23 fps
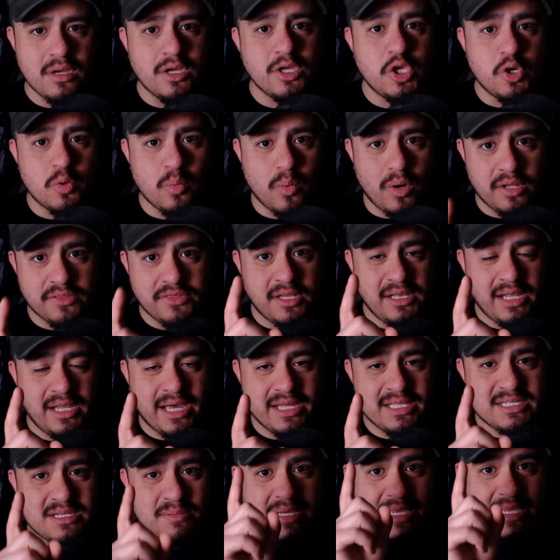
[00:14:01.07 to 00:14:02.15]
You want the
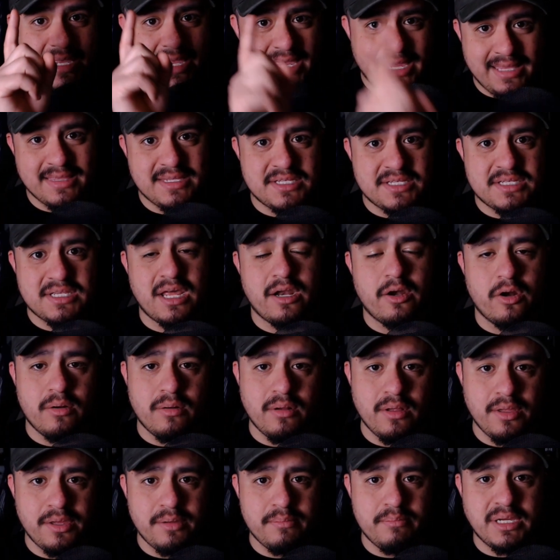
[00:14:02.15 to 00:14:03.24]
light to be in the center,
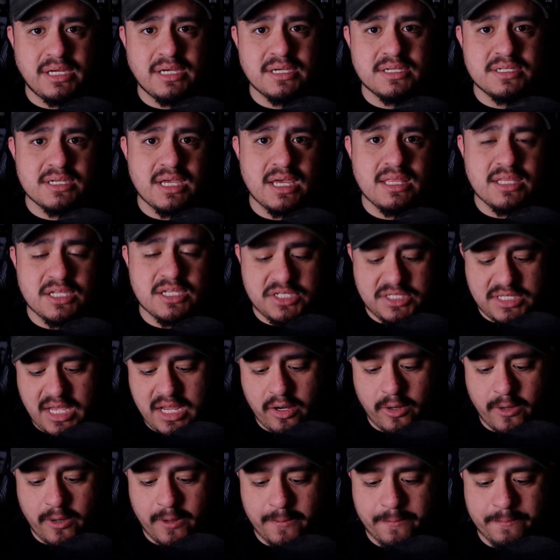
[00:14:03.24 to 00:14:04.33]
because in the
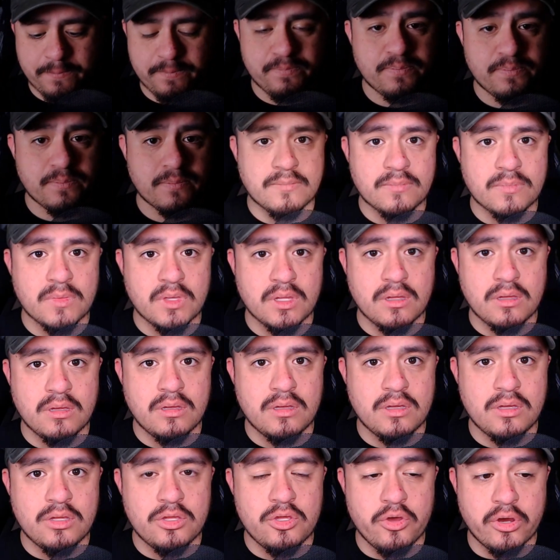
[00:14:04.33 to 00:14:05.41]
center
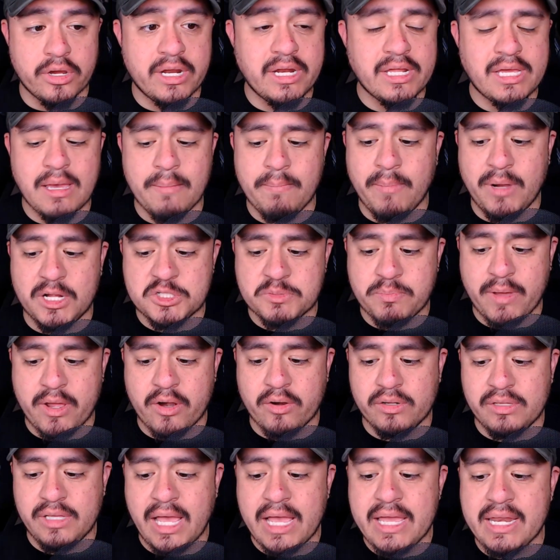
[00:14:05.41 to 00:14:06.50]
you're going to get much
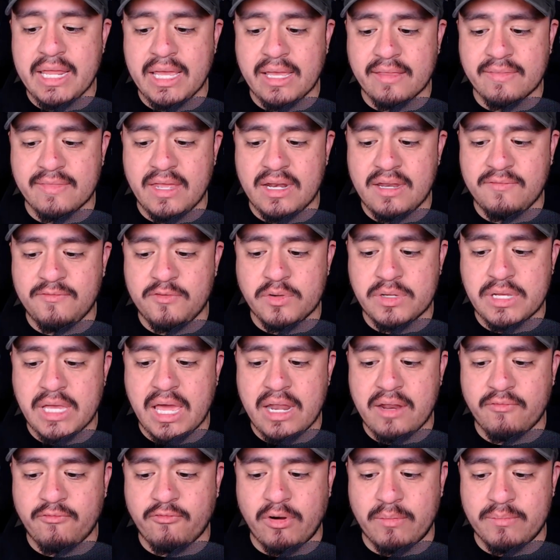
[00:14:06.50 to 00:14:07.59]
better lighting than if you
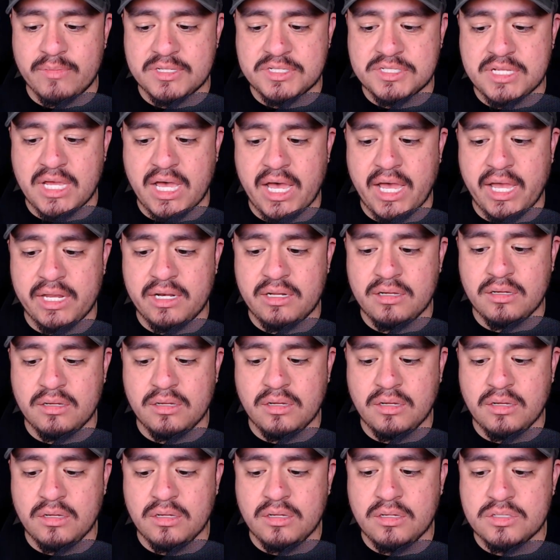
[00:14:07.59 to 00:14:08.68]
get it from the side.
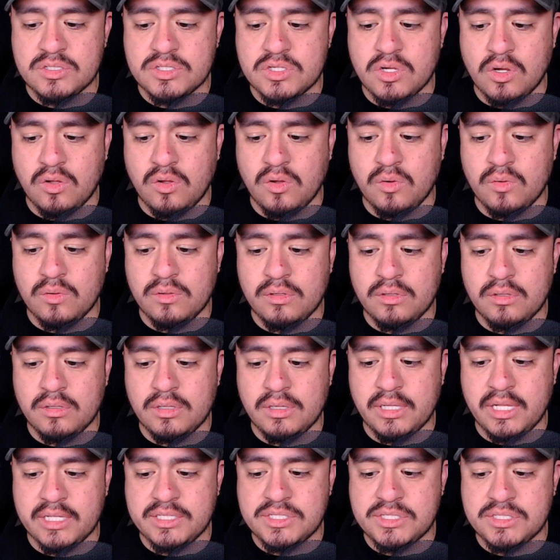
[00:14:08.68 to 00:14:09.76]
So
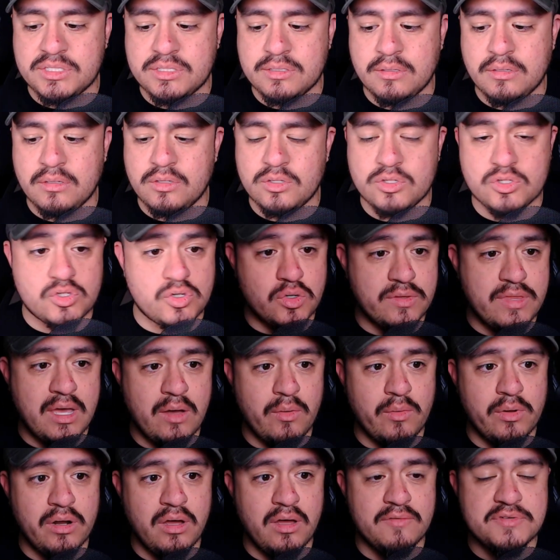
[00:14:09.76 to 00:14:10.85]
let's turn that
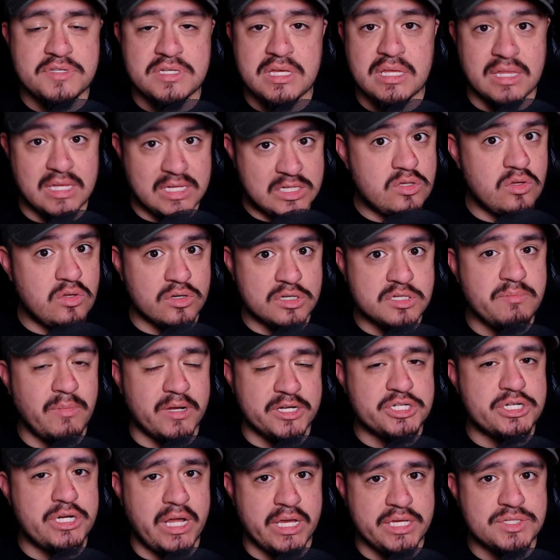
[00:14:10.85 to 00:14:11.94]
one off. See, this looks
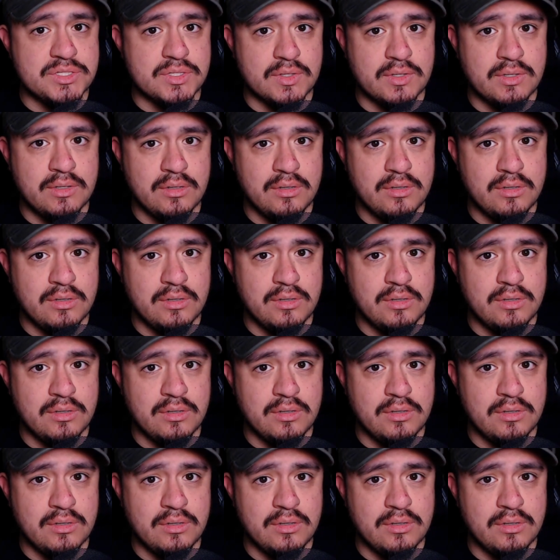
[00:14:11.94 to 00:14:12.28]
much nicer.